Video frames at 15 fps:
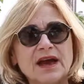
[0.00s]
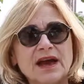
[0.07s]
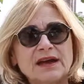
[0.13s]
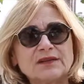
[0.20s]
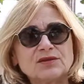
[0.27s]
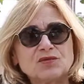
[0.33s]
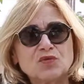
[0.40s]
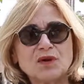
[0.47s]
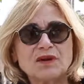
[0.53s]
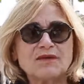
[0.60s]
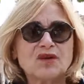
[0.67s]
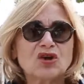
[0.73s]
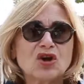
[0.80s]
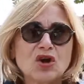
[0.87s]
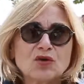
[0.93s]
And one
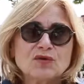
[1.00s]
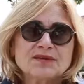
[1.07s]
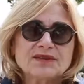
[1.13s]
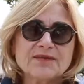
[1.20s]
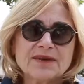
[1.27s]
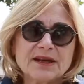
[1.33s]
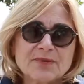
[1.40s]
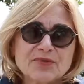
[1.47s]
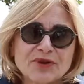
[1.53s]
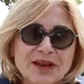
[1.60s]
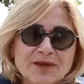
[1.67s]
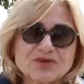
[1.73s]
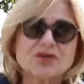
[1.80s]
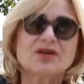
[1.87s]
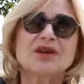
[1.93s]
of the goals of a
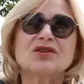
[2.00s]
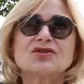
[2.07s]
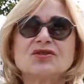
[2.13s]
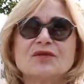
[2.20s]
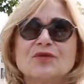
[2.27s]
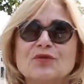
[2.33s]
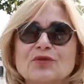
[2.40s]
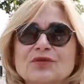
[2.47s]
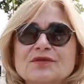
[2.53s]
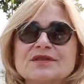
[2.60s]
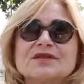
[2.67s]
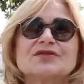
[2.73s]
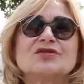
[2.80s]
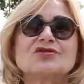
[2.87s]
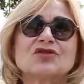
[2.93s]
liberal education, of
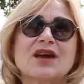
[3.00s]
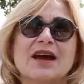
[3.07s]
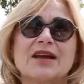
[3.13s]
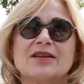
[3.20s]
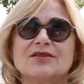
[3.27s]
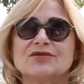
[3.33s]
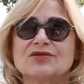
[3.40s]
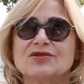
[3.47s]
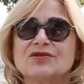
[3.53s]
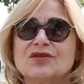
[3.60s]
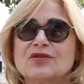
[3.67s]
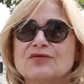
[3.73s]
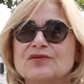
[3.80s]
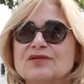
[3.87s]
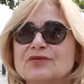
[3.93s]
course, is to challenge
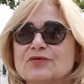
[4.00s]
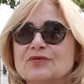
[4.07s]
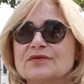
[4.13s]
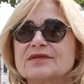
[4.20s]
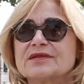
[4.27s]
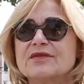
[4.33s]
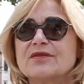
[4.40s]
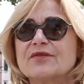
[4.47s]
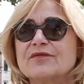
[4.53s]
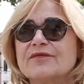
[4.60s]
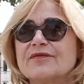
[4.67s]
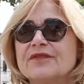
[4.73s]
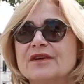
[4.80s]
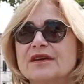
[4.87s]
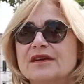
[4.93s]
those sorts
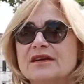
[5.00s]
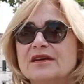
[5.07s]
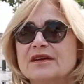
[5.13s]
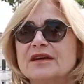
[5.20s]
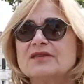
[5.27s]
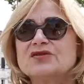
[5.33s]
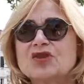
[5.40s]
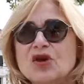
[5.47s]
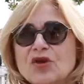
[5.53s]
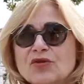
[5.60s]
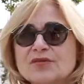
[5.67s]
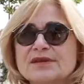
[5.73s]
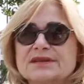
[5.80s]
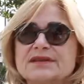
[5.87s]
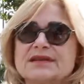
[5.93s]
of
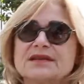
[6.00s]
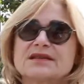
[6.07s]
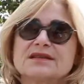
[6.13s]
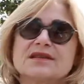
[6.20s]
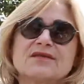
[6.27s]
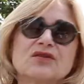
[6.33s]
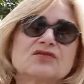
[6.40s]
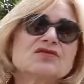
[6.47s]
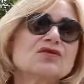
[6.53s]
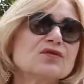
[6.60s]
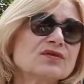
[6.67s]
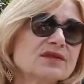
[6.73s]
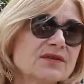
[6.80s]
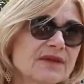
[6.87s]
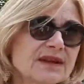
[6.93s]
intolerances and those
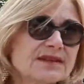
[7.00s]
sorts of